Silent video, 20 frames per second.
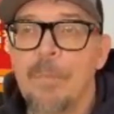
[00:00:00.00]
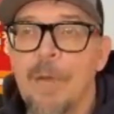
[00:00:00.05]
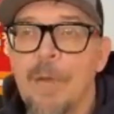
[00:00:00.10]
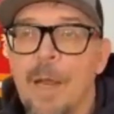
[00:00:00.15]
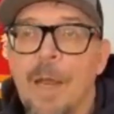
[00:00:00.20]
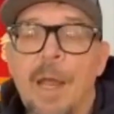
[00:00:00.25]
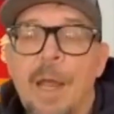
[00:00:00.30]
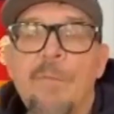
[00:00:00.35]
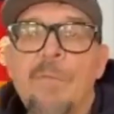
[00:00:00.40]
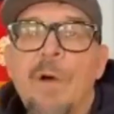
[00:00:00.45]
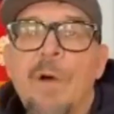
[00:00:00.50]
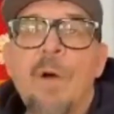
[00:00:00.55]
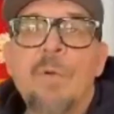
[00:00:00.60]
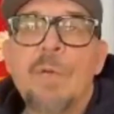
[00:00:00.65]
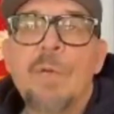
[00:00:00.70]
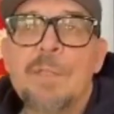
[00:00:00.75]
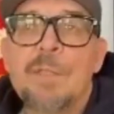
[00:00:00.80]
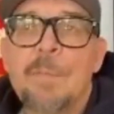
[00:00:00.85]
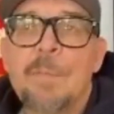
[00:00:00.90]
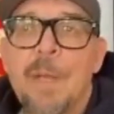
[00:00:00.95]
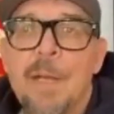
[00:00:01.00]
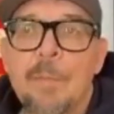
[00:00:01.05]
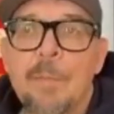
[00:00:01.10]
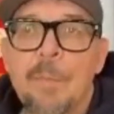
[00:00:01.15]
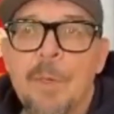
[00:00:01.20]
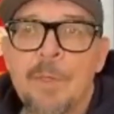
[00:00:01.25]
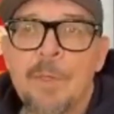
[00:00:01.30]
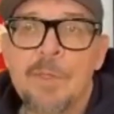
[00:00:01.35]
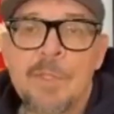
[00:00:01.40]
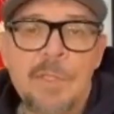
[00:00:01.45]
I've always been a
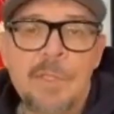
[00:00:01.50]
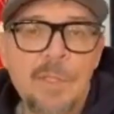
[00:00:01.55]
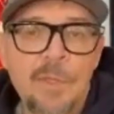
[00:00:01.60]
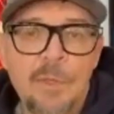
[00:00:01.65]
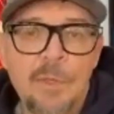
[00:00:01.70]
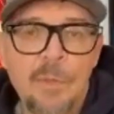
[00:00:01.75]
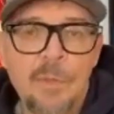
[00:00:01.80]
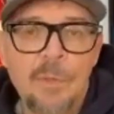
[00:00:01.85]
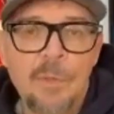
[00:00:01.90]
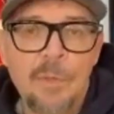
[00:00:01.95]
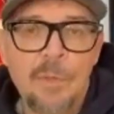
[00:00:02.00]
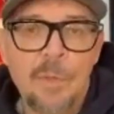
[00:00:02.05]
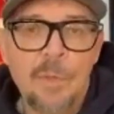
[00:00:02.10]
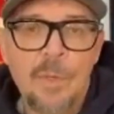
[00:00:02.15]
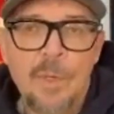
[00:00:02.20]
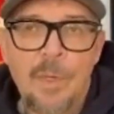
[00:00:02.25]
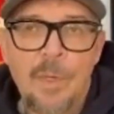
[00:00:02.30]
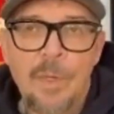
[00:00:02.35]
person who,